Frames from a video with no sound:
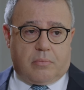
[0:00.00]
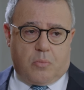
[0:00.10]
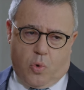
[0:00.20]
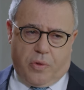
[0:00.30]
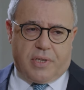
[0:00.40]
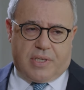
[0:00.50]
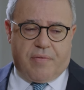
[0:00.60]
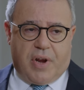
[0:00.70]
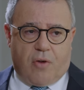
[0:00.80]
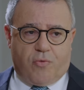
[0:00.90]
more than
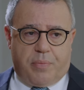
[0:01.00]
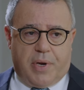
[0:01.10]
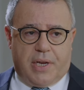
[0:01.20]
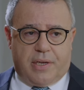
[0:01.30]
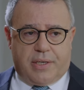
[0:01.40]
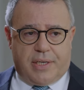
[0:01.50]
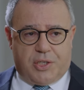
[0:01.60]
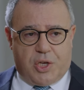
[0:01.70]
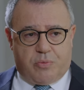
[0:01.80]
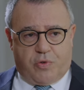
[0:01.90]
700 million in
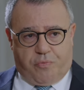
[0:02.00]
terms of